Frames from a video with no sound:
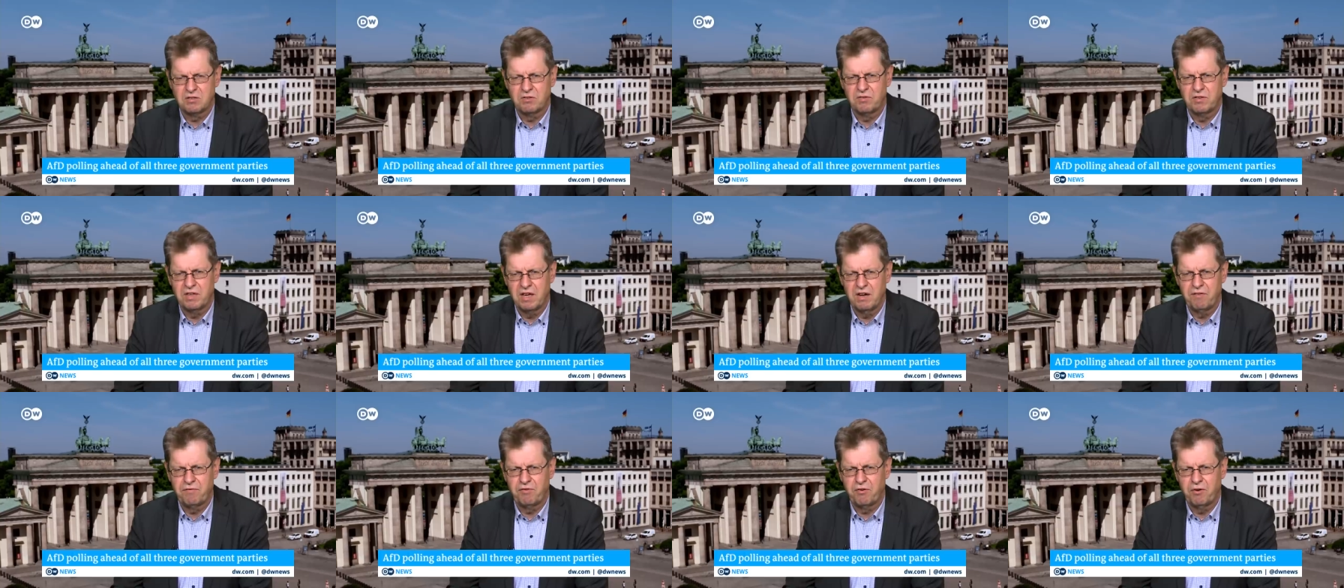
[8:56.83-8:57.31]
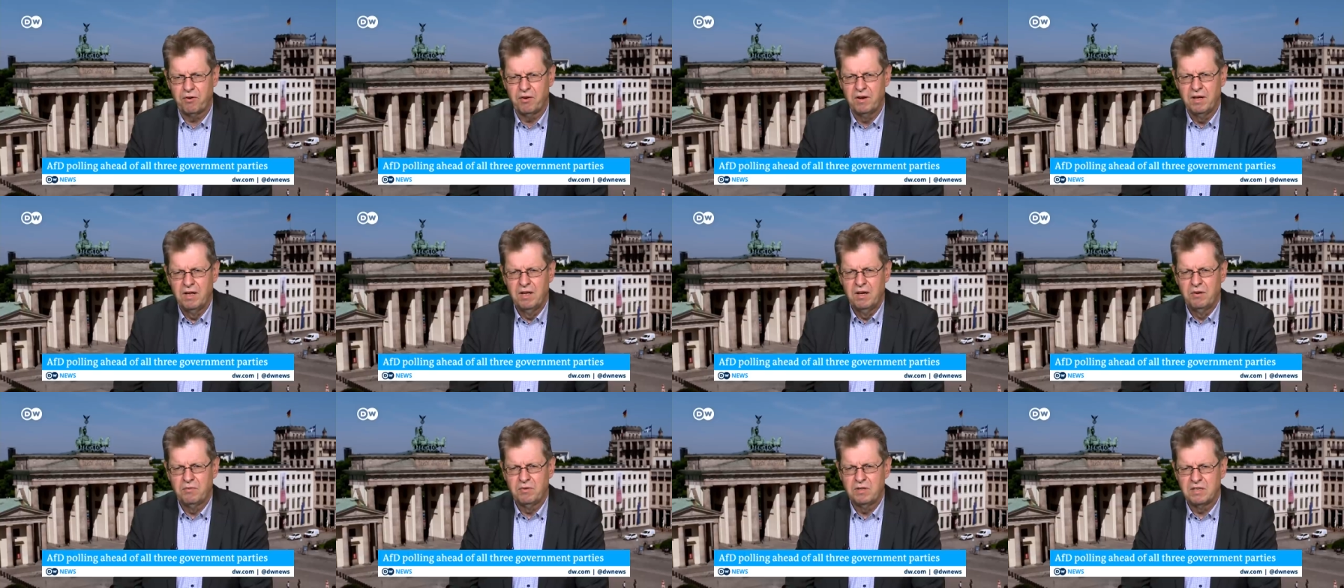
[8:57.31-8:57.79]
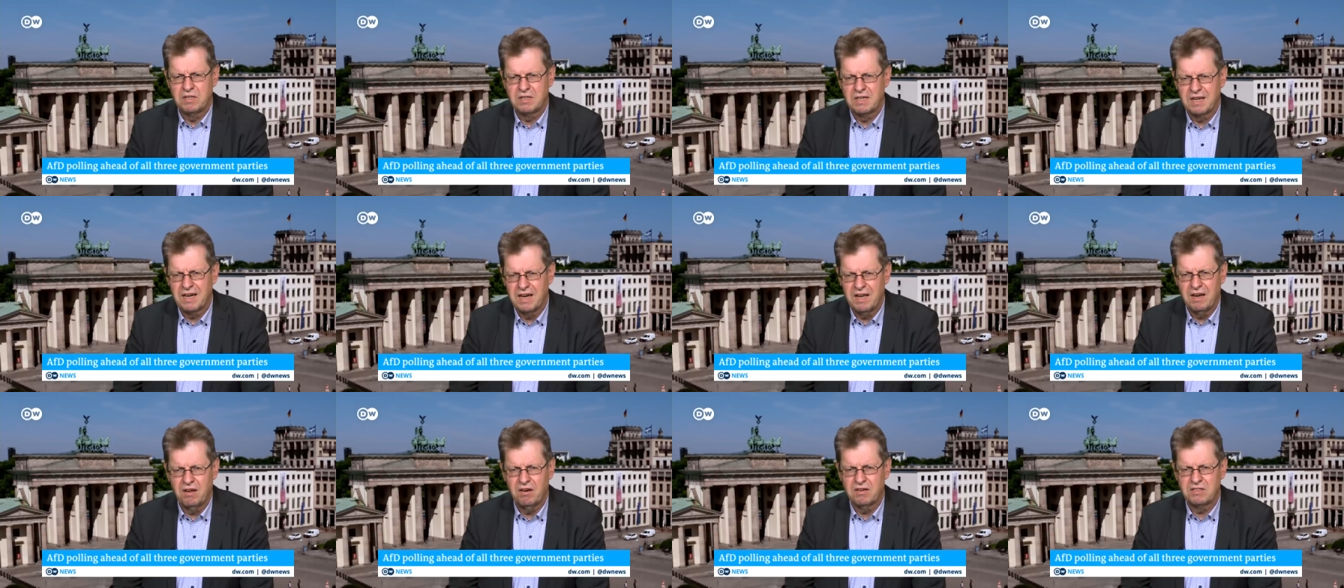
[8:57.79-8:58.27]
So therefore, we
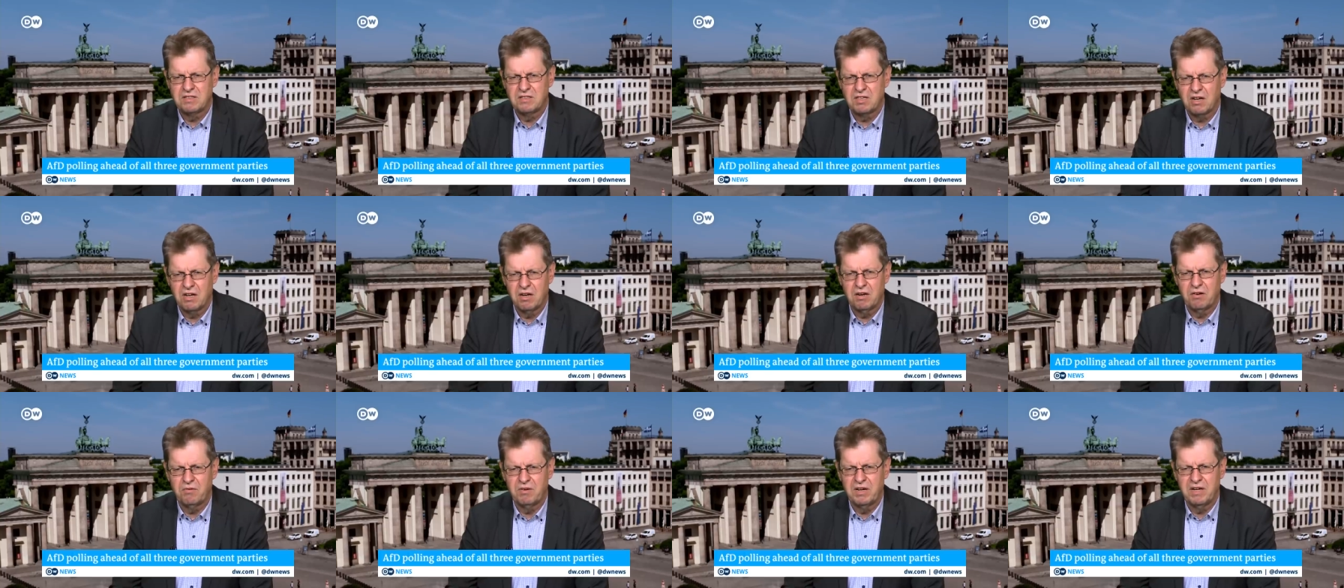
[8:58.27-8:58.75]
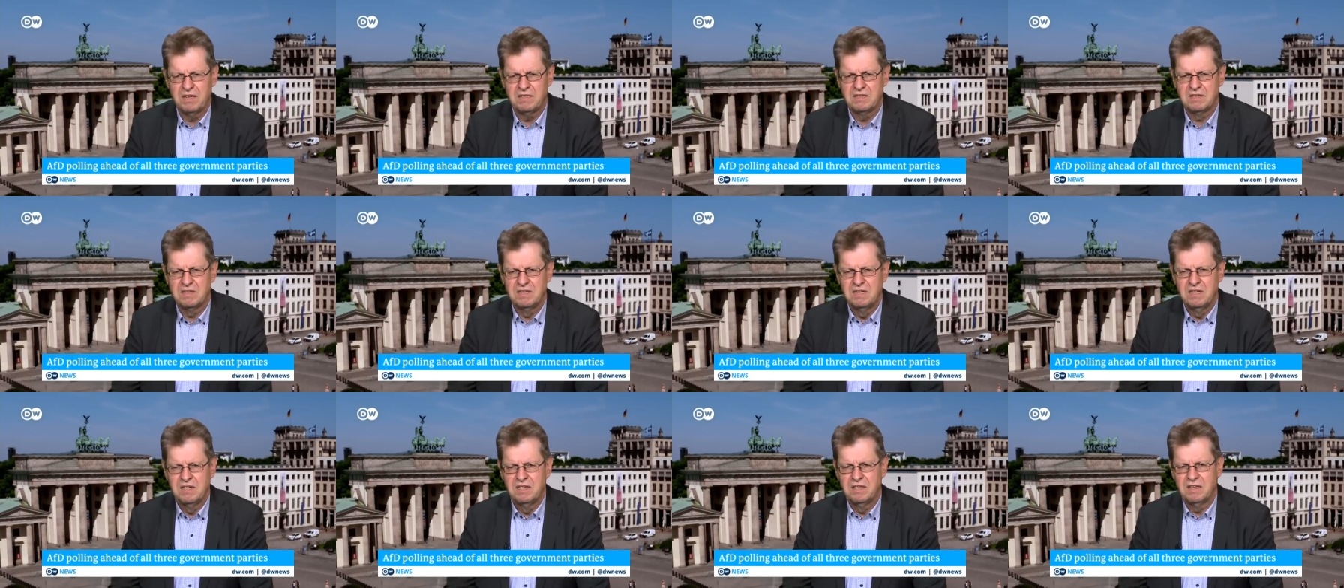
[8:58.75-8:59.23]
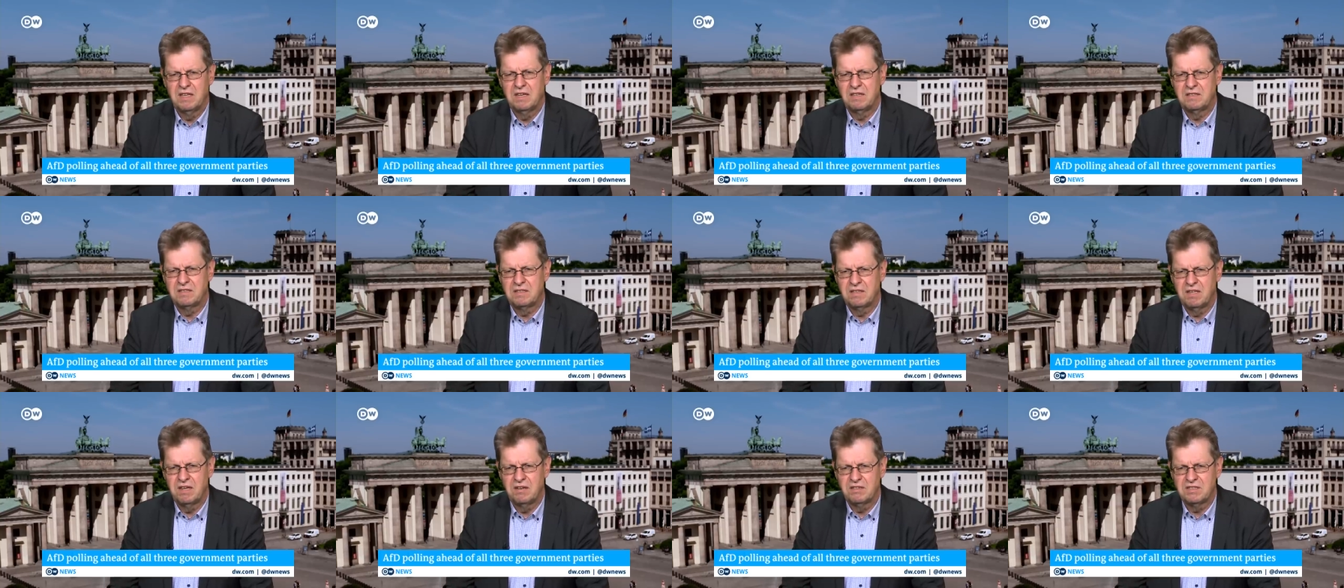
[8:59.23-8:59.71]
cannot tolerate
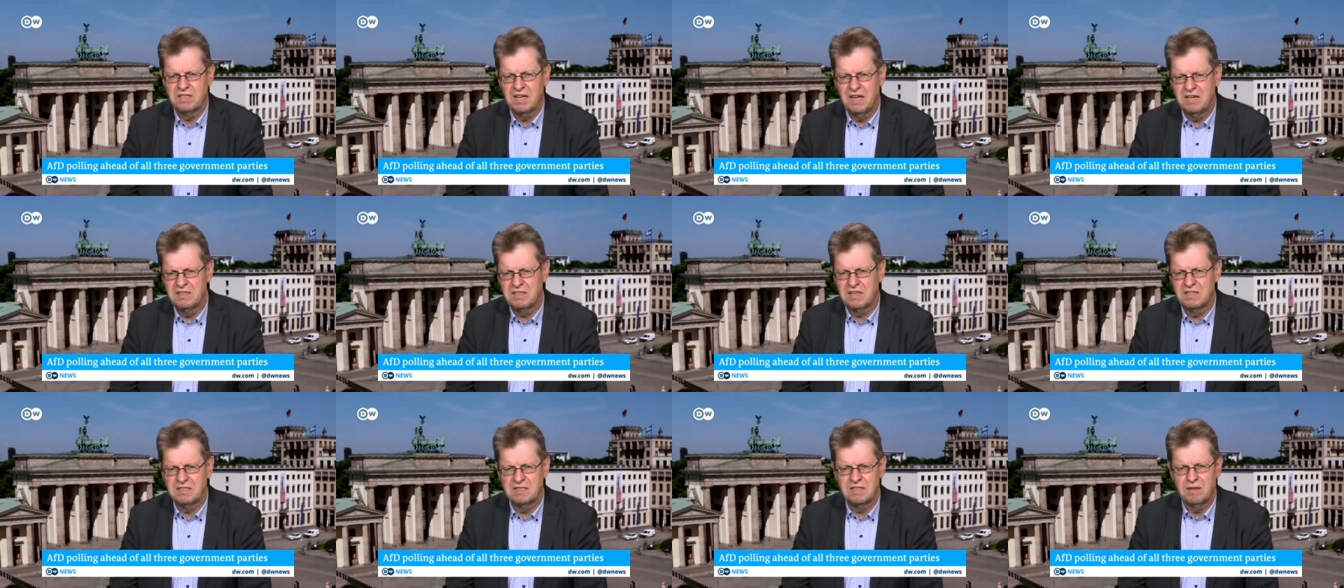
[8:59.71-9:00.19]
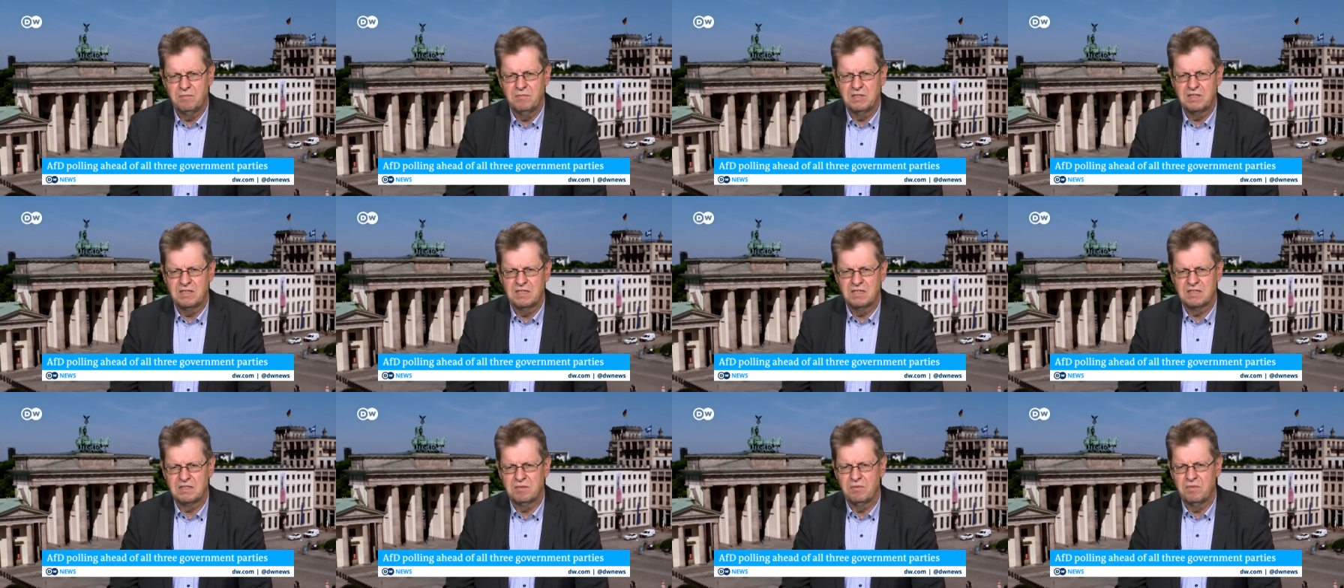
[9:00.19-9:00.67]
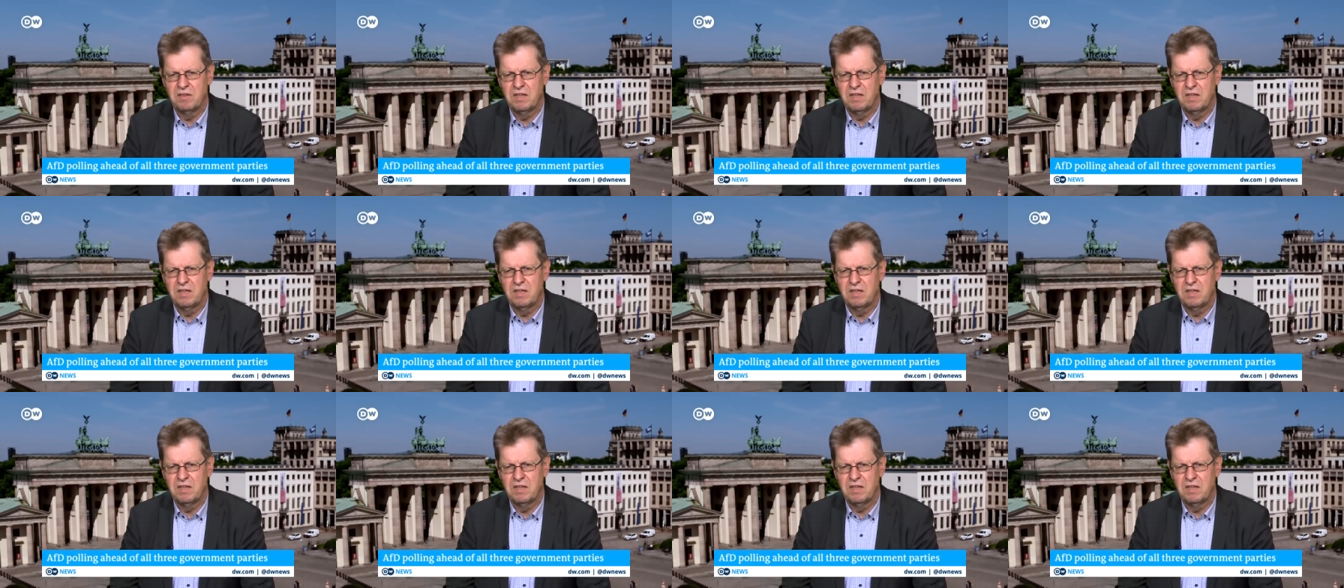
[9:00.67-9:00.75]
that there's anti-Semitism,